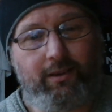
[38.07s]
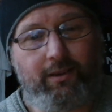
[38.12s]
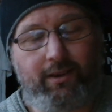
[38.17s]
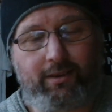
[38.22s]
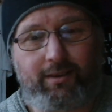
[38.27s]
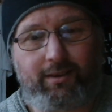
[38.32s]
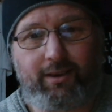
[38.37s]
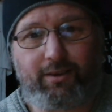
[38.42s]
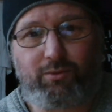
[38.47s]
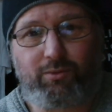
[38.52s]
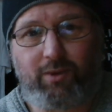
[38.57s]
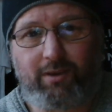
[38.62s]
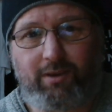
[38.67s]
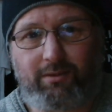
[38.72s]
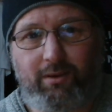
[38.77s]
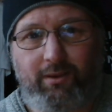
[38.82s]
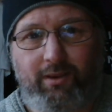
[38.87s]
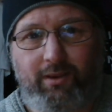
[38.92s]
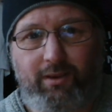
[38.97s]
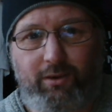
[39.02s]
Yes,
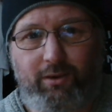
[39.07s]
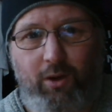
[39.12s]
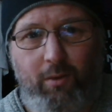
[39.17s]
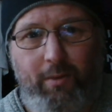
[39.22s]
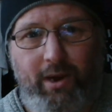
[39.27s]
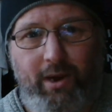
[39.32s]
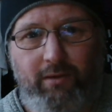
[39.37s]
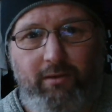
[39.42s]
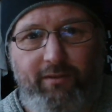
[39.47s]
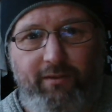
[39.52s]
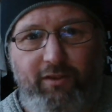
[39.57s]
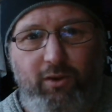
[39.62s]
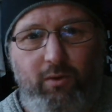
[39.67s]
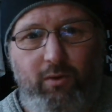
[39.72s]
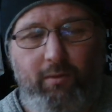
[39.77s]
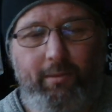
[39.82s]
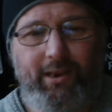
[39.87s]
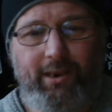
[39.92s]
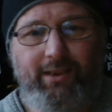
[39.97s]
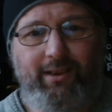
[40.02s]
Rascal and Disco beer review
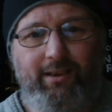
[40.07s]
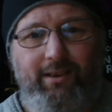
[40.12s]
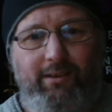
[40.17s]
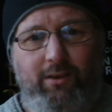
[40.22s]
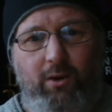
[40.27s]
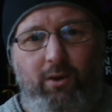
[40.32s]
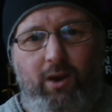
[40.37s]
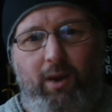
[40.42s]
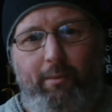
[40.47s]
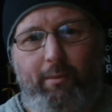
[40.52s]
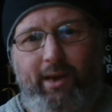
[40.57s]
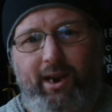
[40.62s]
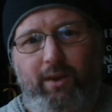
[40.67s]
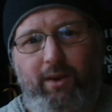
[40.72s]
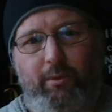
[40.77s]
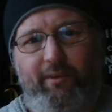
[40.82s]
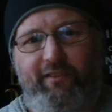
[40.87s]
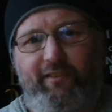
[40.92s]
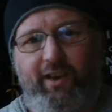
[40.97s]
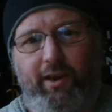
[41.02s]
with me, Disco, coming at
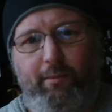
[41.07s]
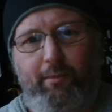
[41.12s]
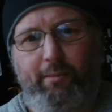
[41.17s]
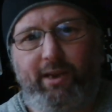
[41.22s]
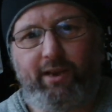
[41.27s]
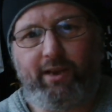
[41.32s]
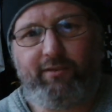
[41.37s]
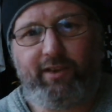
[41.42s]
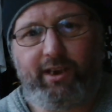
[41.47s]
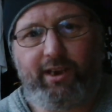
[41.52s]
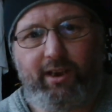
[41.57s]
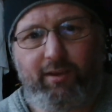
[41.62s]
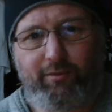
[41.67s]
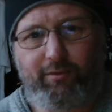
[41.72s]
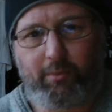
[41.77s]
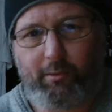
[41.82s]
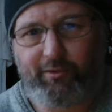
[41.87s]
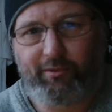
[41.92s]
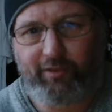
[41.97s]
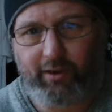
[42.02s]
you with another beer video
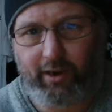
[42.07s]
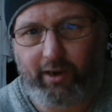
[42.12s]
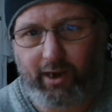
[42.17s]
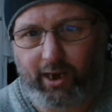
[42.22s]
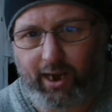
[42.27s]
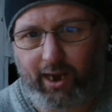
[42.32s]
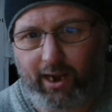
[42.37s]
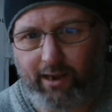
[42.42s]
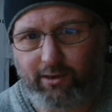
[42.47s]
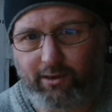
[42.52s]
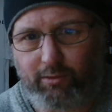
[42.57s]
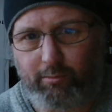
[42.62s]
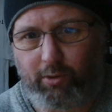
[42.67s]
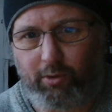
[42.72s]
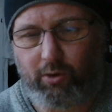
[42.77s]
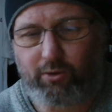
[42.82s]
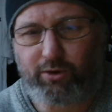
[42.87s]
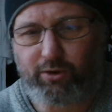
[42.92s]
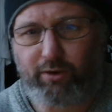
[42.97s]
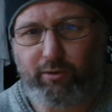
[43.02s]
from in front of the cans and
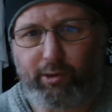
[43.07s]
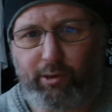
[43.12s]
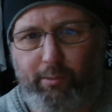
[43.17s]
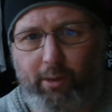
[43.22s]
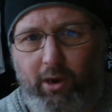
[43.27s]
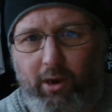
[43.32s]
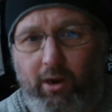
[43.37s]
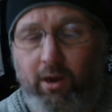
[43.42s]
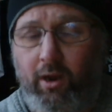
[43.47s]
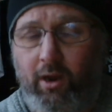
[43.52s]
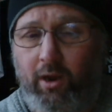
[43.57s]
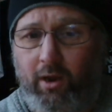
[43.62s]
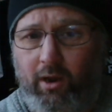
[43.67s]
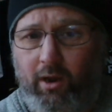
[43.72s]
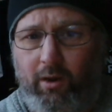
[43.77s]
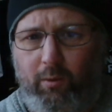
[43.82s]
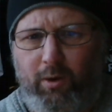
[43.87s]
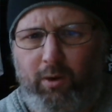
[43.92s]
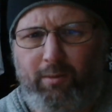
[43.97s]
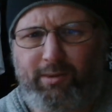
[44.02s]
bottles here on the bar,
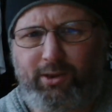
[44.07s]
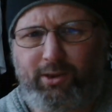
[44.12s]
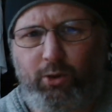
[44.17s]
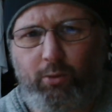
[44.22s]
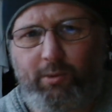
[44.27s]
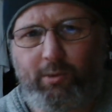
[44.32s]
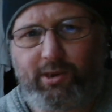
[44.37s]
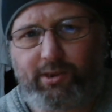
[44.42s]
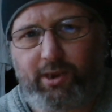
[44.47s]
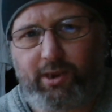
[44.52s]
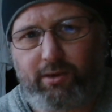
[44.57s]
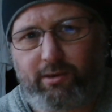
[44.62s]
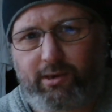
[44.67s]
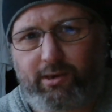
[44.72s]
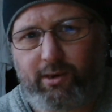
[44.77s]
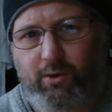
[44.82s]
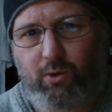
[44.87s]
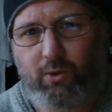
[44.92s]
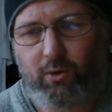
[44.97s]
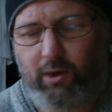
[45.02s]
or I'm still
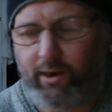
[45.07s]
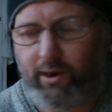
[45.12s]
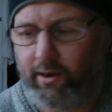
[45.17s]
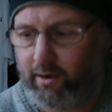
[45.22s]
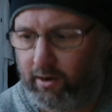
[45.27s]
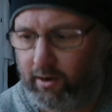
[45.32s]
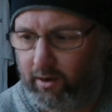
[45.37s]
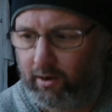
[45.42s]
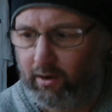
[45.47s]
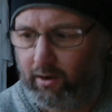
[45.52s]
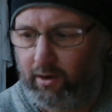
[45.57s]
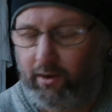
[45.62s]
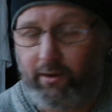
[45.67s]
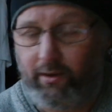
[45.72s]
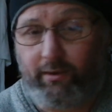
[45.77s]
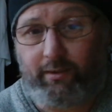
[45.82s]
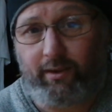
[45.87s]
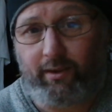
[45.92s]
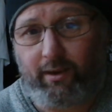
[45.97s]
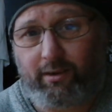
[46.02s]
mysteriously calling
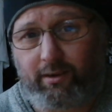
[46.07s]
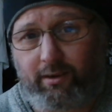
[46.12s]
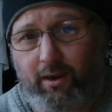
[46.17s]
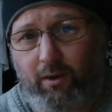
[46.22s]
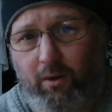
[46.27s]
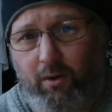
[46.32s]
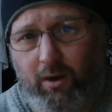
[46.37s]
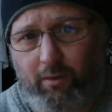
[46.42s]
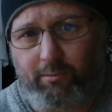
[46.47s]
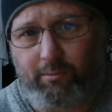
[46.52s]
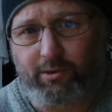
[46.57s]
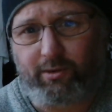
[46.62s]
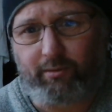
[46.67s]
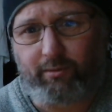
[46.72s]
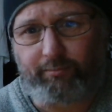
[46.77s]
the Disco Arms.